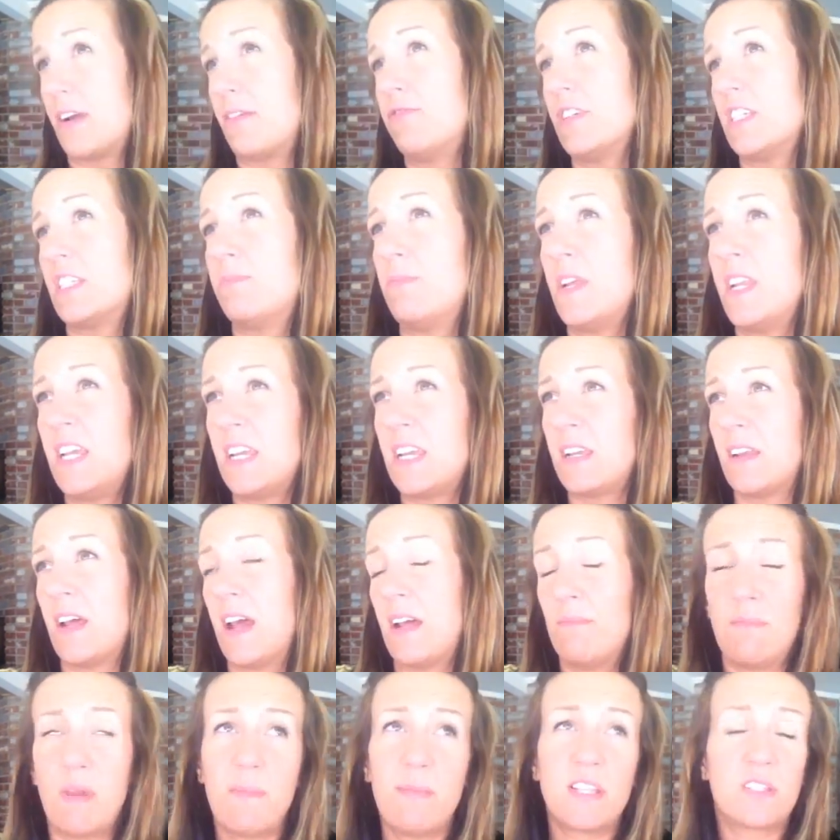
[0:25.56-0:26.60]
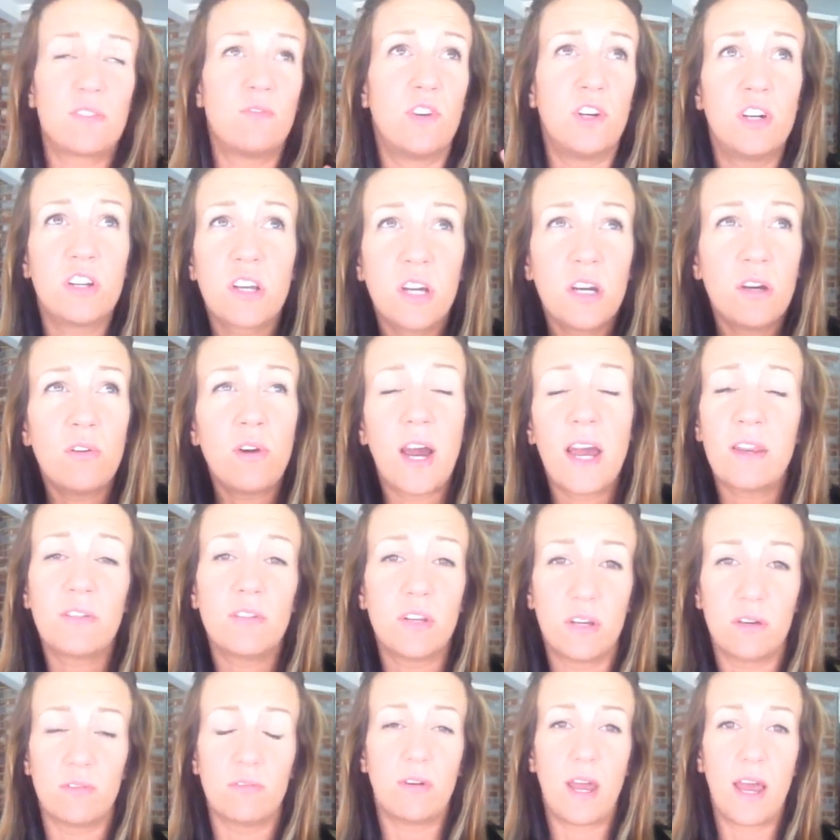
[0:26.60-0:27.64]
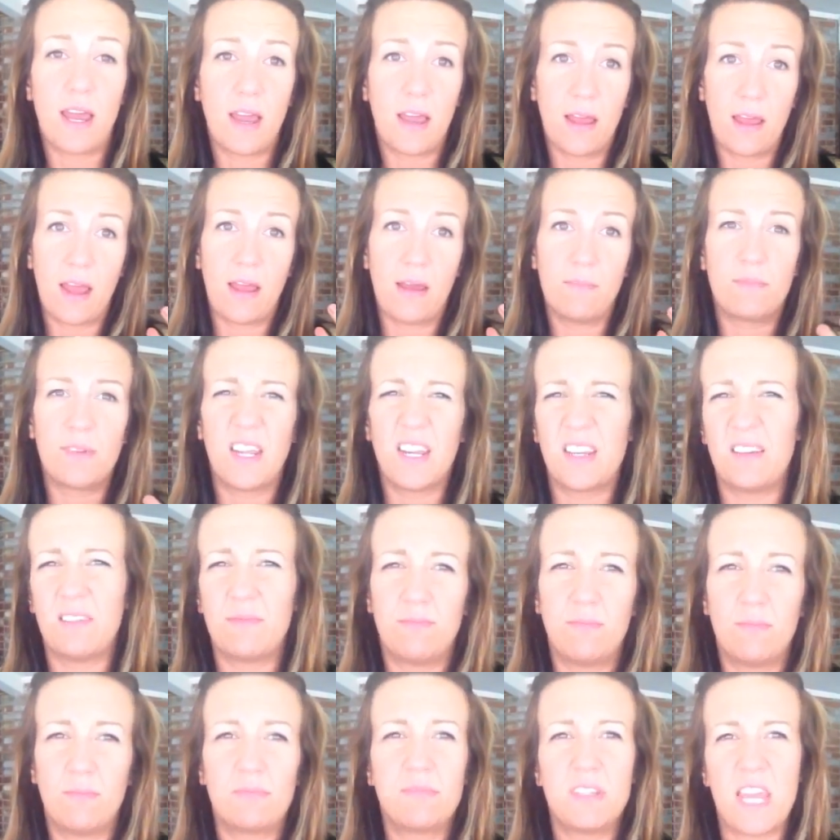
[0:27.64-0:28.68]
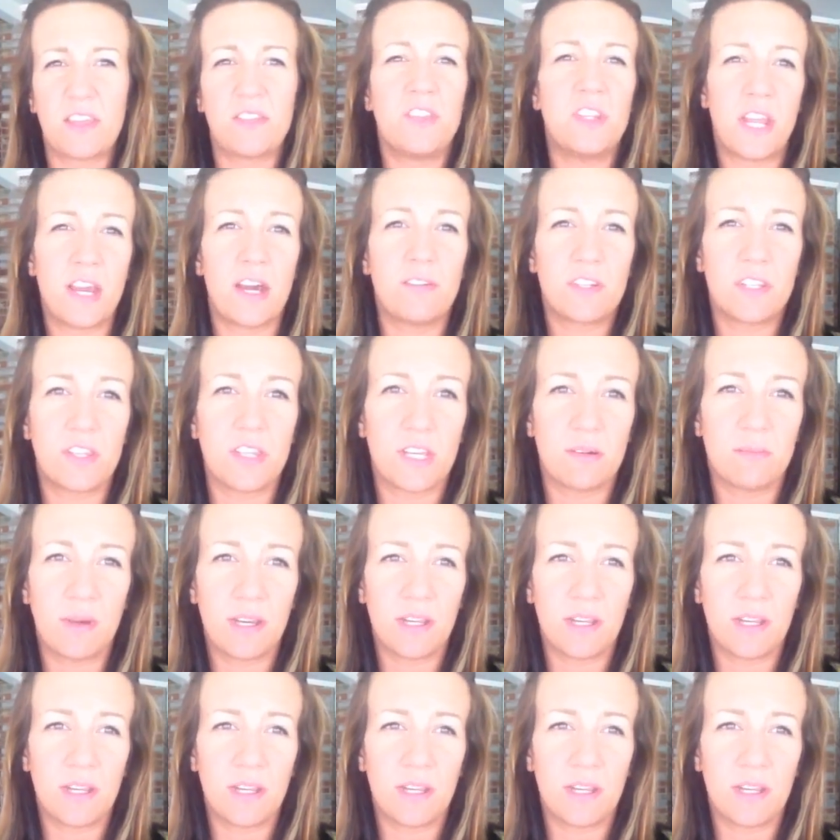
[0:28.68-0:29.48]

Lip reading: Stuff was spinning and maybe it's vertigo. I don't know. I'm going to take the day off to think